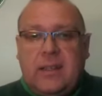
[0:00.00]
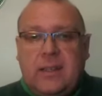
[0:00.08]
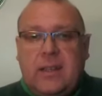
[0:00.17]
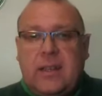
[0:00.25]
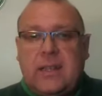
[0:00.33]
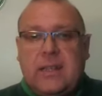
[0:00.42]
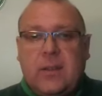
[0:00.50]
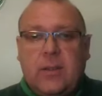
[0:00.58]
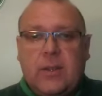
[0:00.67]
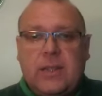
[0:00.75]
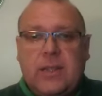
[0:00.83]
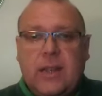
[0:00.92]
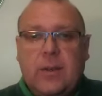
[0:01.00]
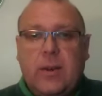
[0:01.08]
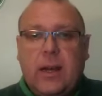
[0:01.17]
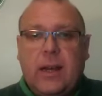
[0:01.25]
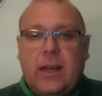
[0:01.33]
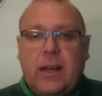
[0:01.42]
just also
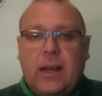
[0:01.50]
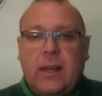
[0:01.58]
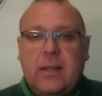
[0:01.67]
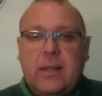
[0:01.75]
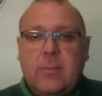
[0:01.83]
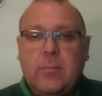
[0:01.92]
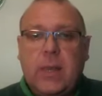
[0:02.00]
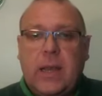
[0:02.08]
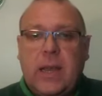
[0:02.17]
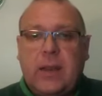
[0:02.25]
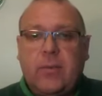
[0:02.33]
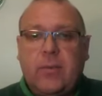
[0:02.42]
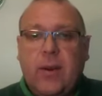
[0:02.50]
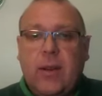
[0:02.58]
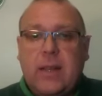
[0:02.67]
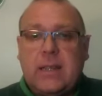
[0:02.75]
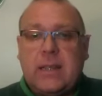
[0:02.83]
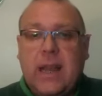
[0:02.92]
be
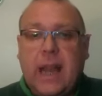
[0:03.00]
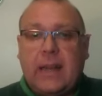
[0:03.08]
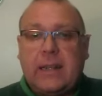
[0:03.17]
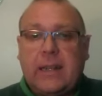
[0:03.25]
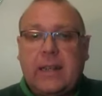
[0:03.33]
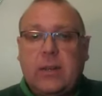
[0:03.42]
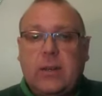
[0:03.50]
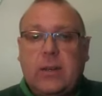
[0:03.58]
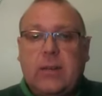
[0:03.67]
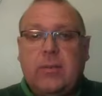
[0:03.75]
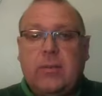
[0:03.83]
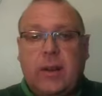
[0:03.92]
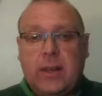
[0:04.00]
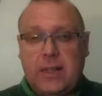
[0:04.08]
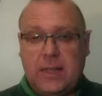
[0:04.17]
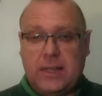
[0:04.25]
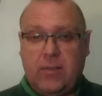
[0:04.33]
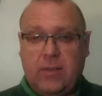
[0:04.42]
advised that you can find
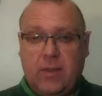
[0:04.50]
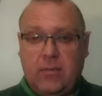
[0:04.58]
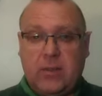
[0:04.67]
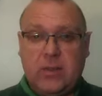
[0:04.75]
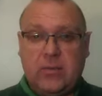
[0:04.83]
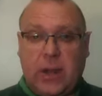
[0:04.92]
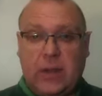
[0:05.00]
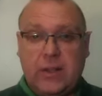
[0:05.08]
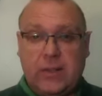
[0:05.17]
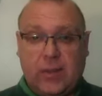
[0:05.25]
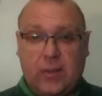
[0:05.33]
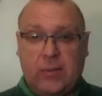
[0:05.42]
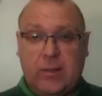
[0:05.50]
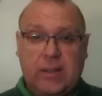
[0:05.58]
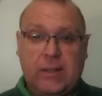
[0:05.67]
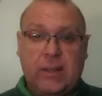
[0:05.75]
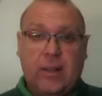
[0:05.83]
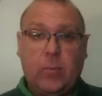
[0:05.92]
us if you've just found us for the
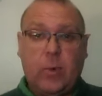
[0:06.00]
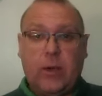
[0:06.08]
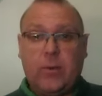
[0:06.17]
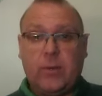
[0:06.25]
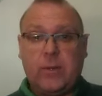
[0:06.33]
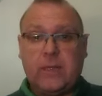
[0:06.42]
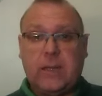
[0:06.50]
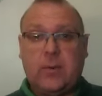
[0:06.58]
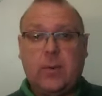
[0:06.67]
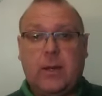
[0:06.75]
first time. We are also